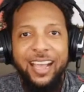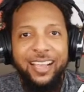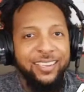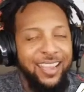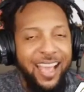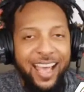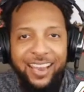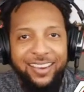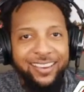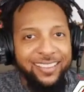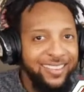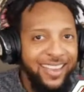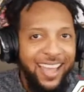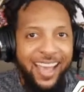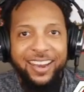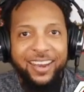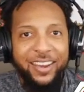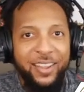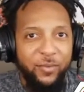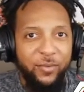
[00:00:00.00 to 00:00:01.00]
Allen is
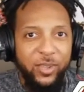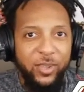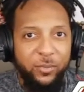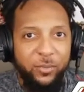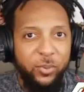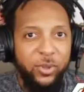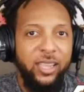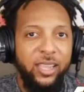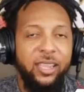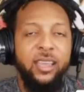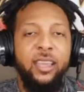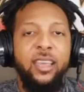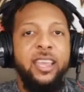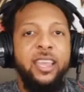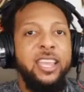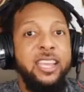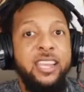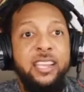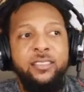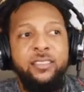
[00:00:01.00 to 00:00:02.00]
not an MVP.
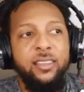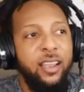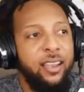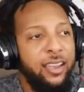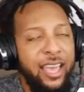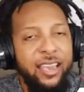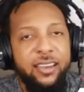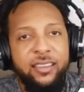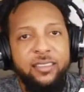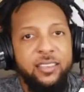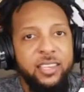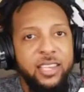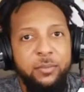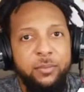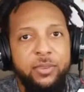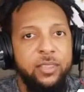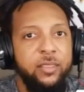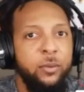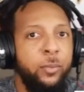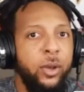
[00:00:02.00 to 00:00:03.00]
He's led his team
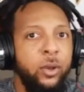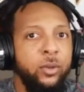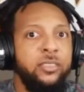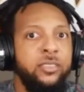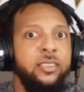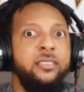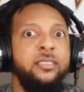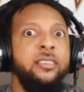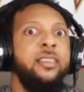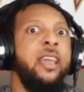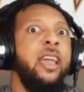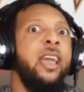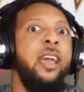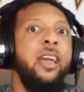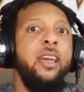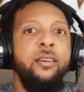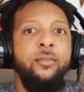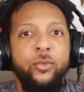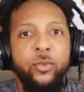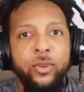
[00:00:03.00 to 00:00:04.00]
to the postseason
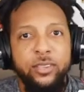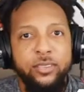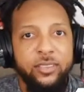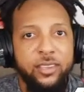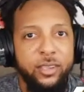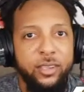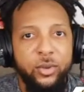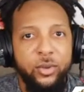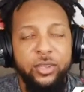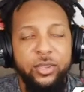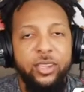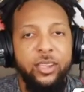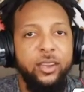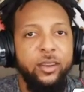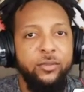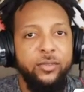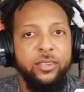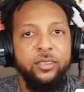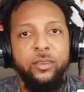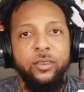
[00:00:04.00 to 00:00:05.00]
every single year of
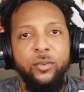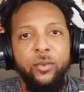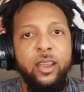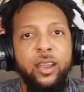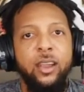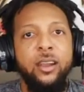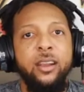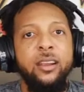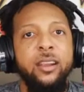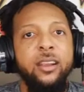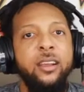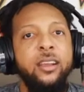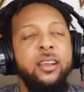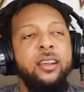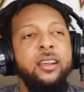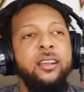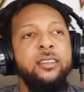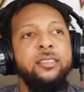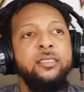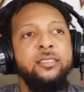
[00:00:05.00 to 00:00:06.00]
his career.
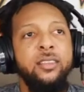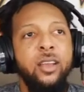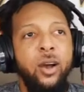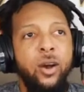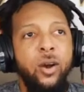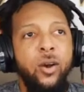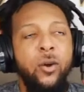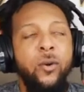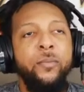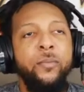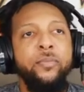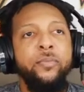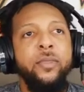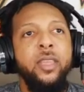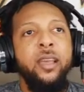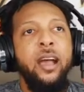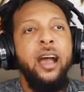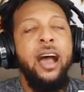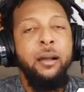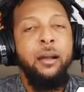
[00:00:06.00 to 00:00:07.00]
So
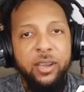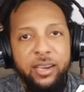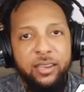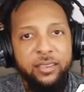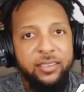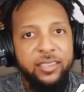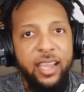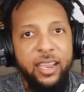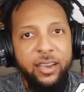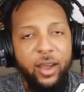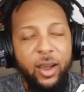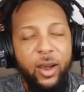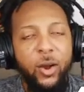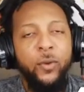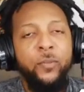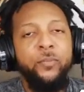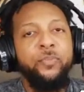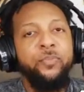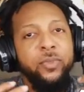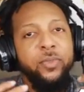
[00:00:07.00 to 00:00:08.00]
I'm going to say
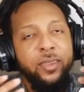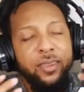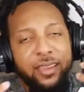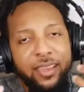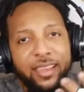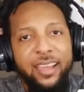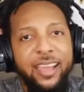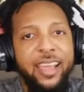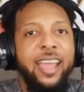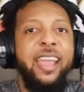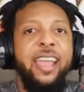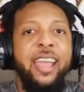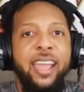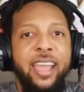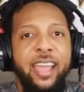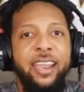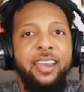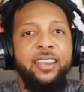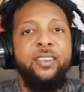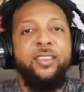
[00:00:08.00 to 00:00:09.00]
no.
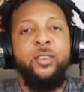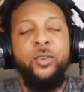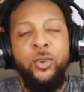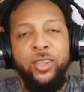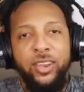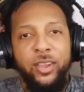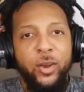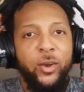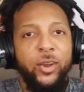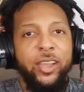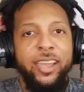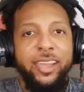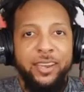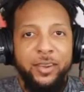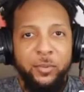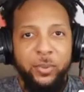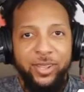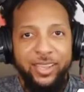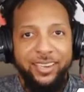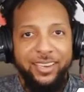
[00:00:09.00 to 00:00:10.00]
And you can go ahead
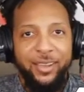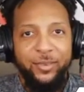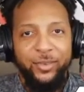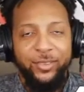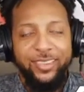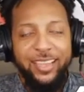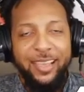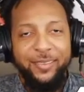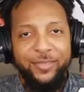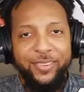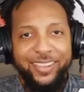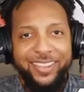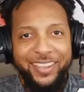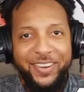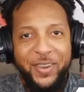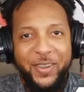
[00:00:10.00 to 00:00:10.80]
and play devil's advocate.